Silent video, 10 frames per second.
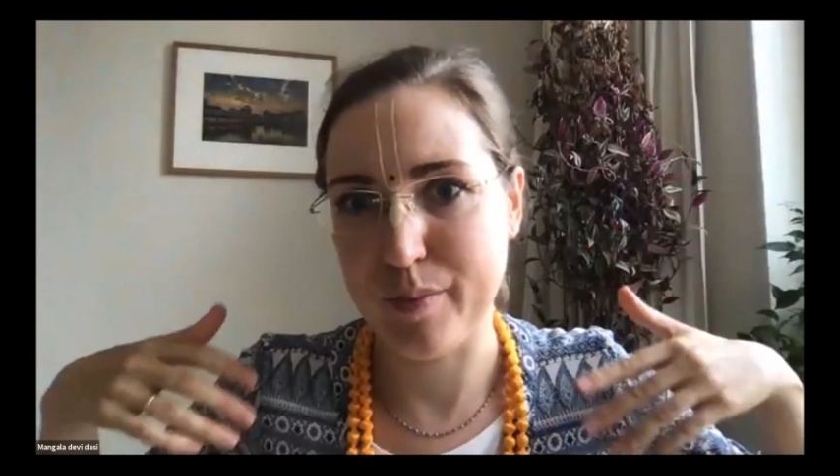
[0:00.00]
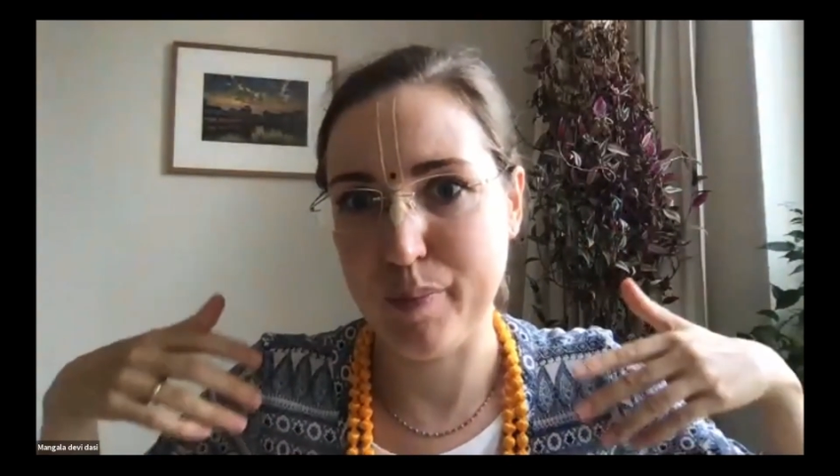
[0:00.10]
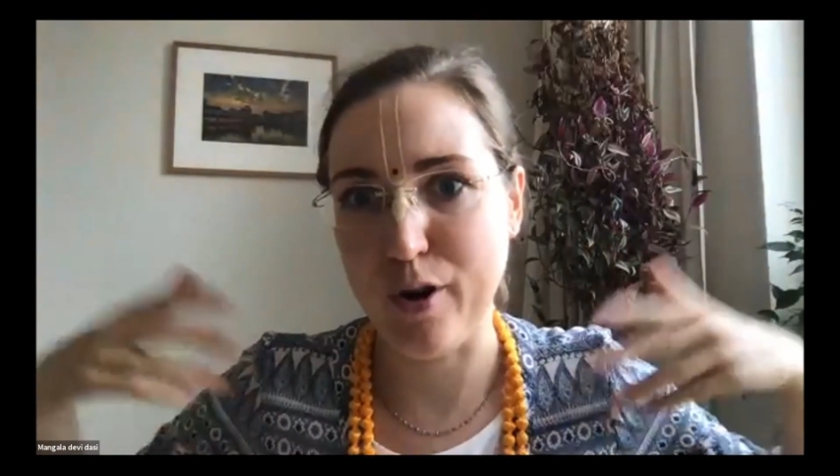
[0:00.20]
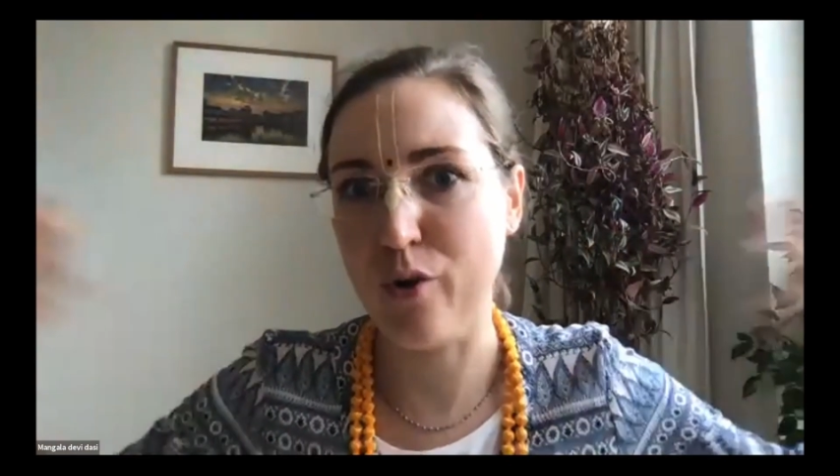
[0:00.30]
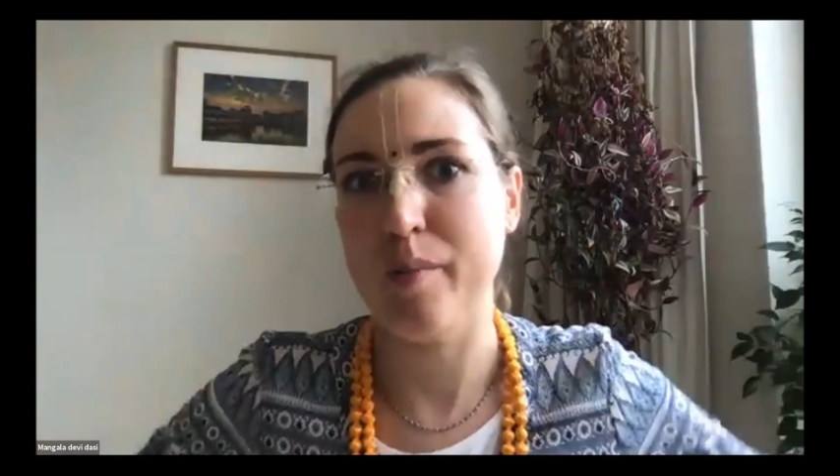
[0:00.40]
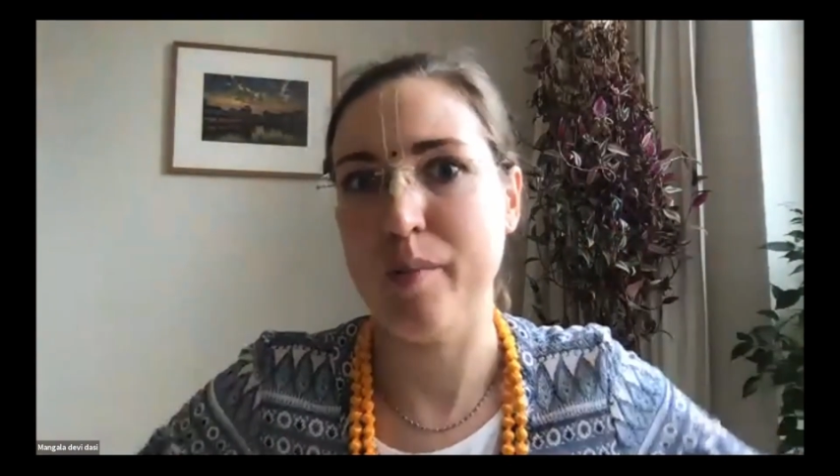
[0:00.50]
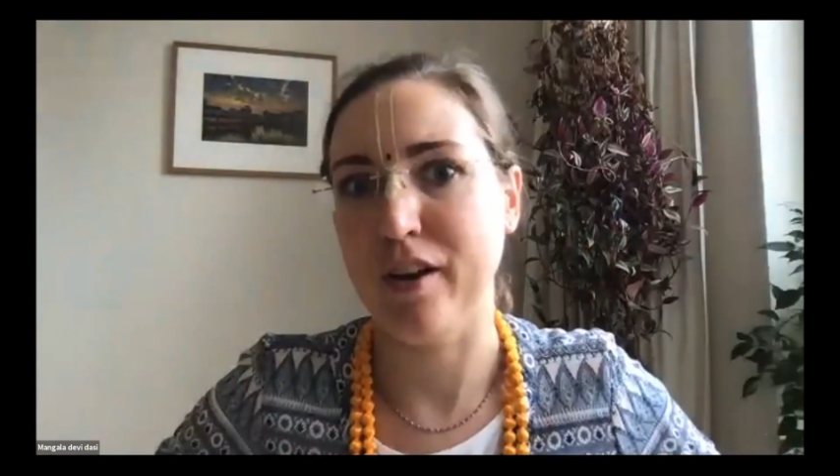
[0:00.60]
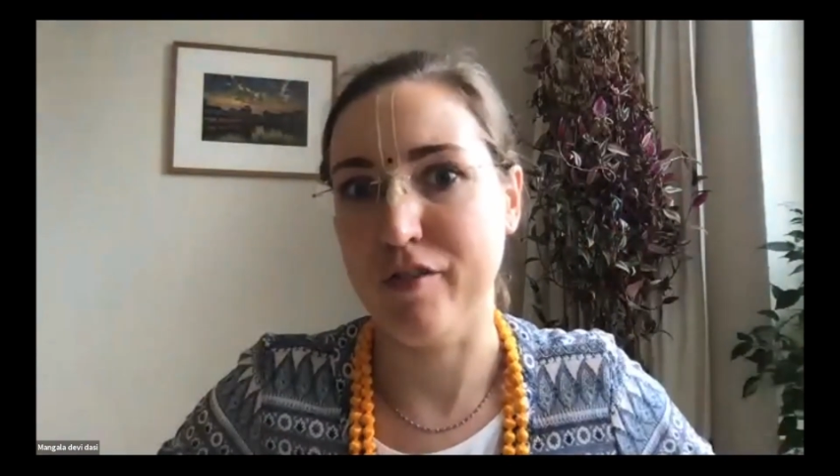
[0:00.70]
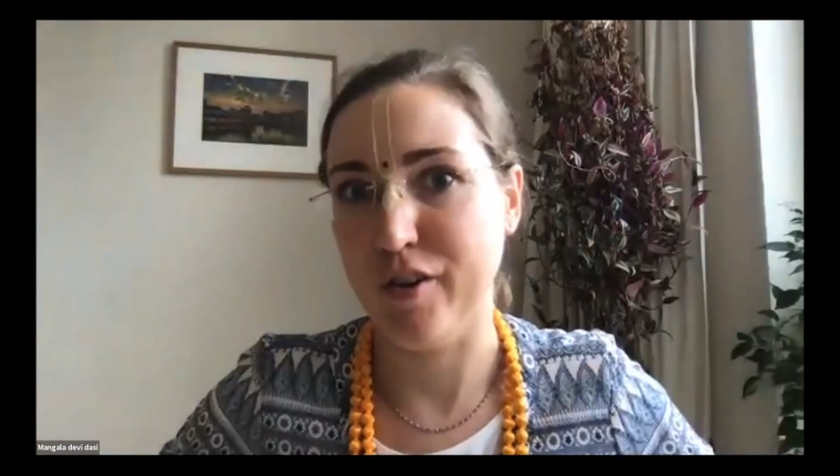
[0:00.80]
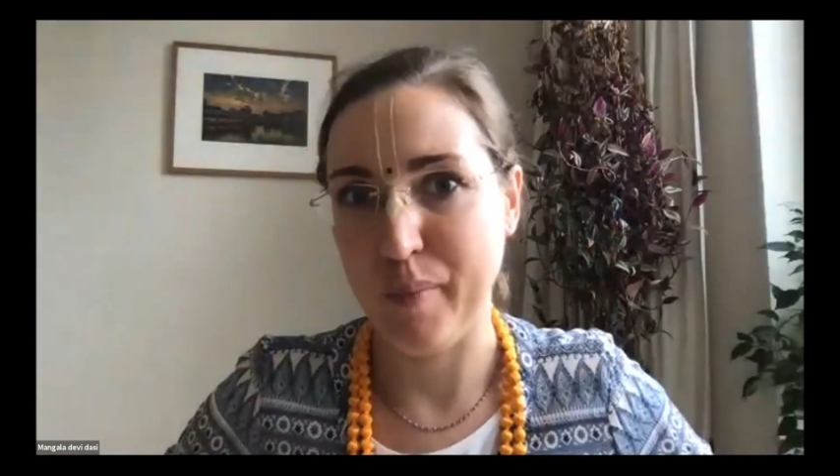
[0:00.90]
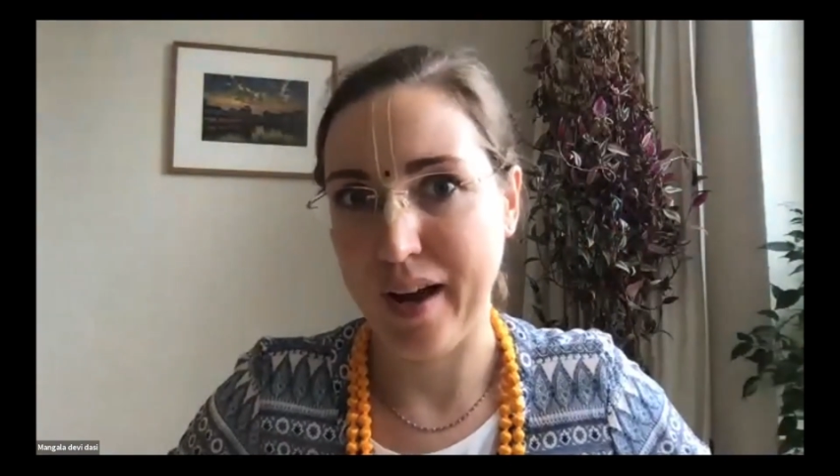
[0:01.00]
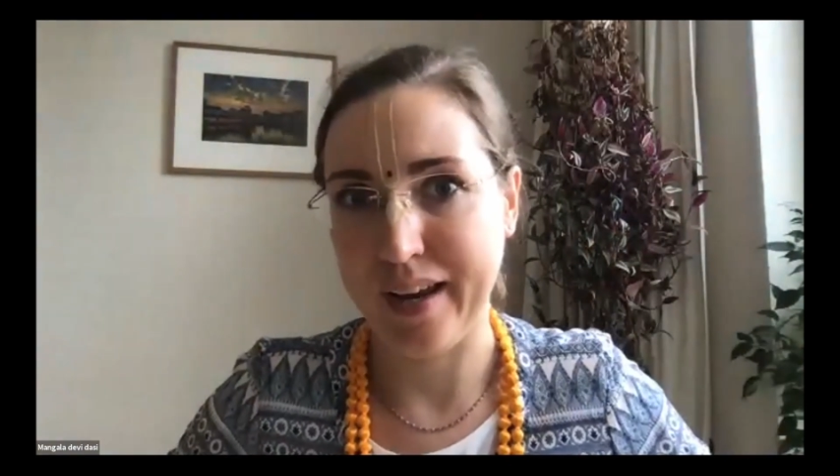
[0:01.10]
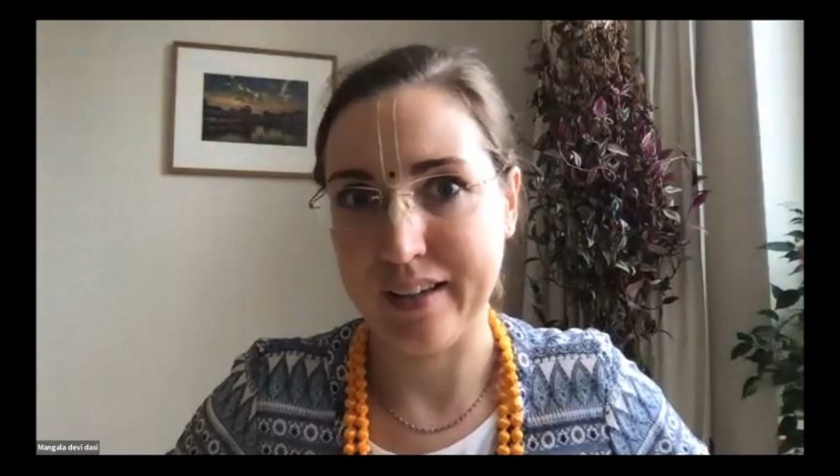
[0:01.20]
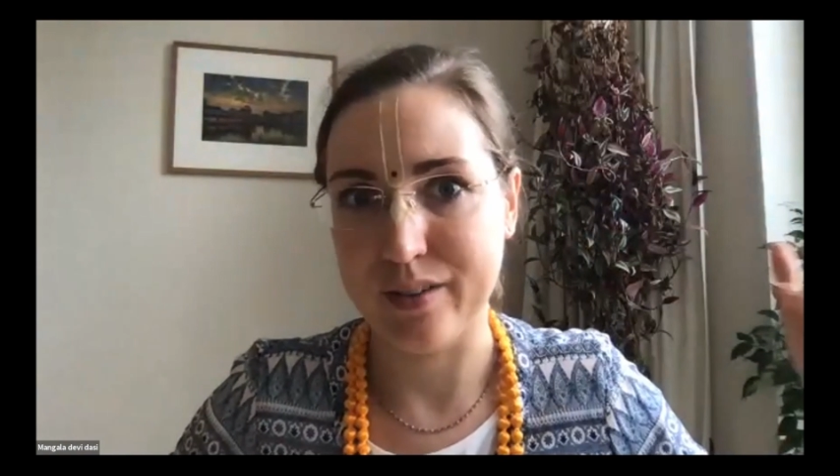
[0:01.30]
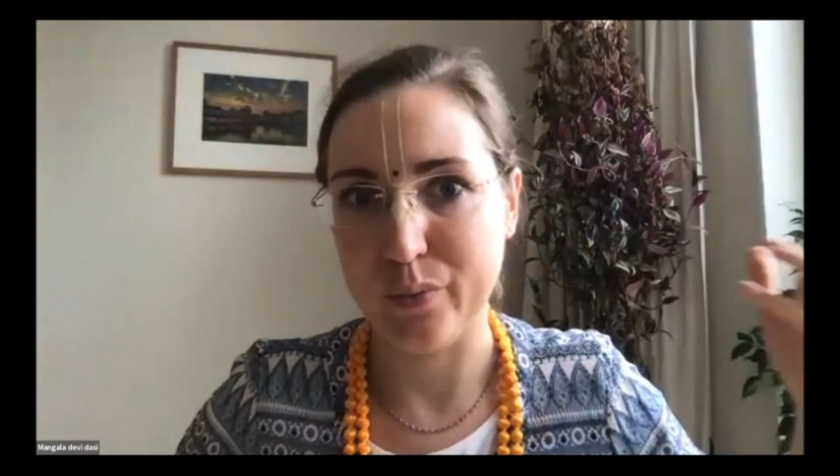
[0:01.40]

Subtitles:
the programming of your mind,